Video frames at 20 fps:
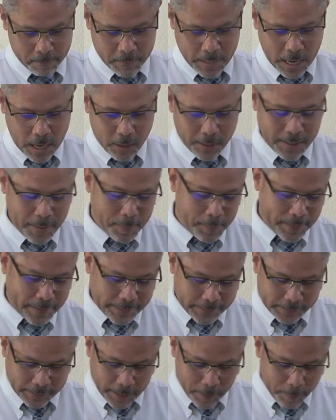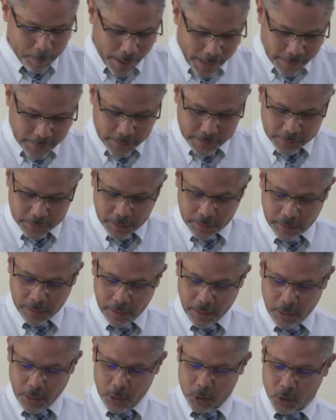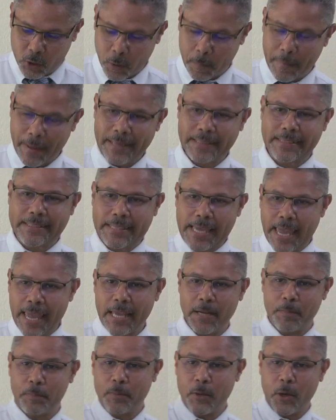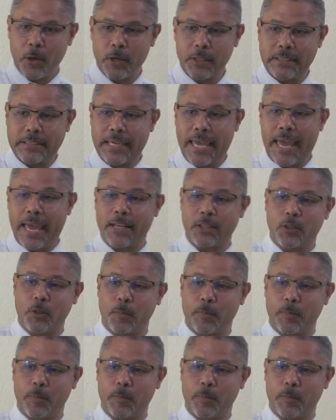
Our capacity to maintain purity and to